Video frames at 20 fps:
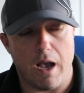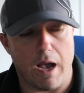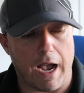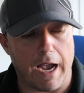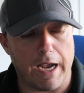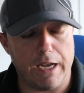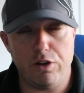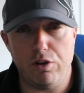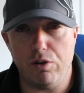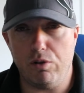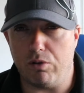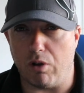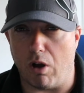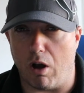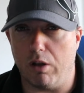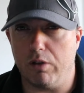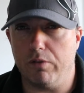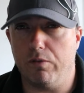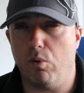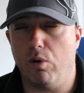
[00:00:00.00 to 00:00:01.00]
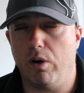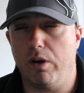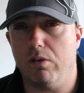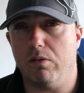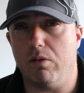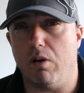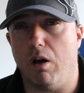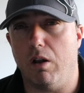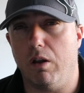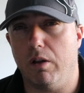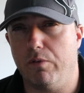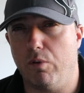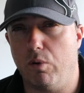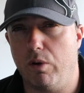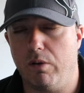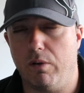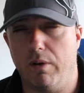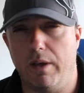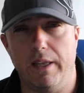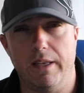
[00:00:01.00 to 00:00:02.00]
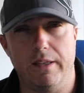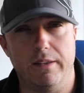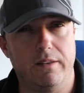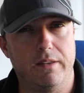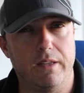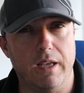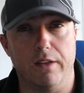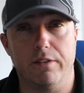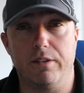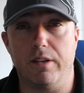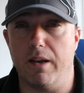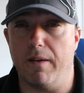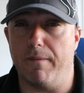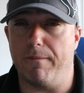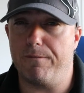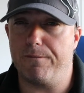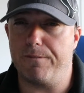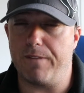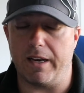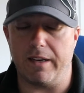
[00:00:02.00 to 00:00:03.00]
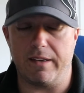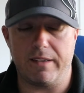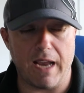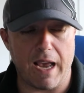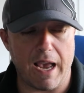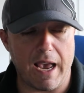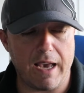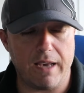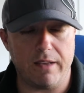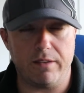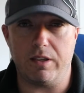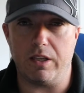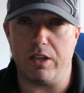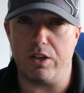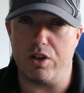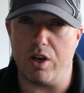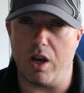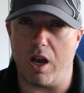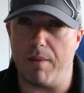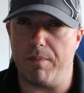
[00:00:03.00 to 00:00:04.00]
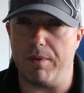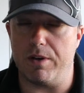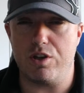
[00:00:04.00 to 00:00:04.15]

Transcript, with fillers: I use olive oil. Olive oil does a fantastic job.